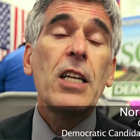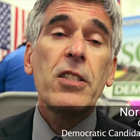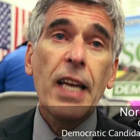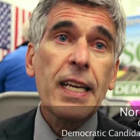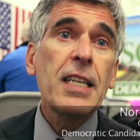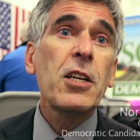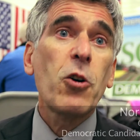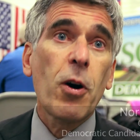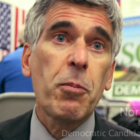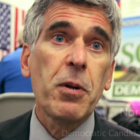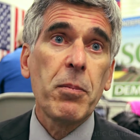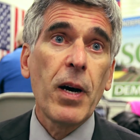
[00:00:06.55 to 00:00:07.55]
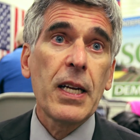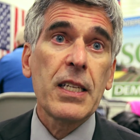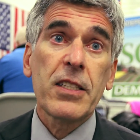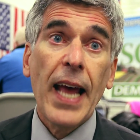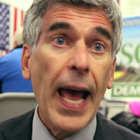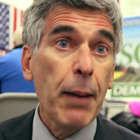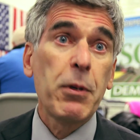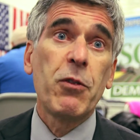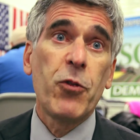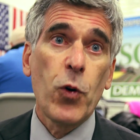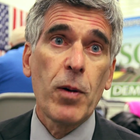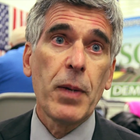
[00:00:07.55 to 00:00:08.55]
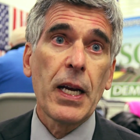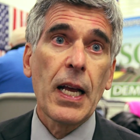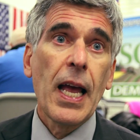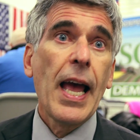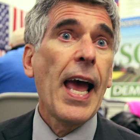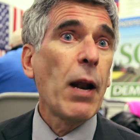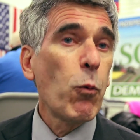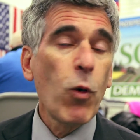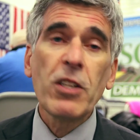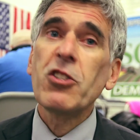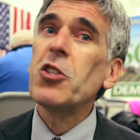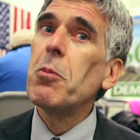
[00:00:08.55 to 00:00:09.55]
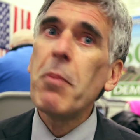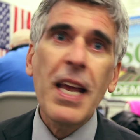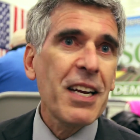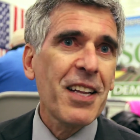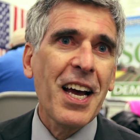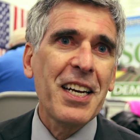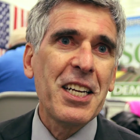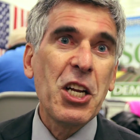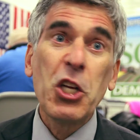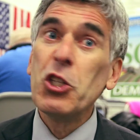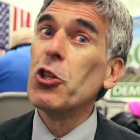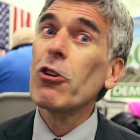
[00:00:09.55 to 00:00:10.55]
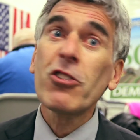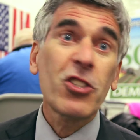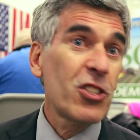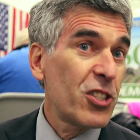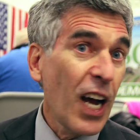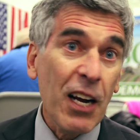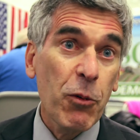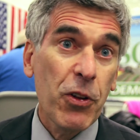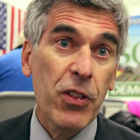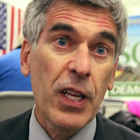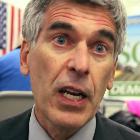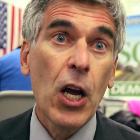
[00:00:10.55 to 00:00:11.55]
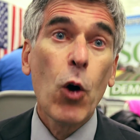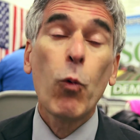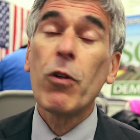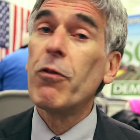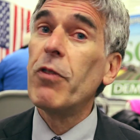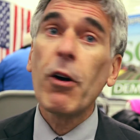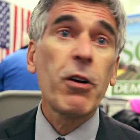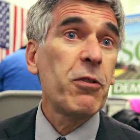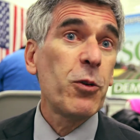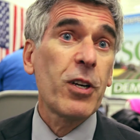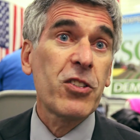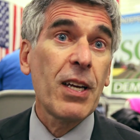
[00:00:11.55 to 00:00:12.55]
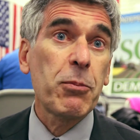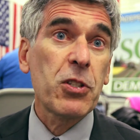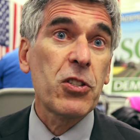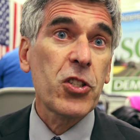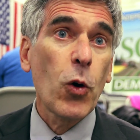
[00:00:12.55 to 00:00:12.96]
Taking corporate money is habit forming, and once you mainline it, you're stuck with it, with very few exceptions.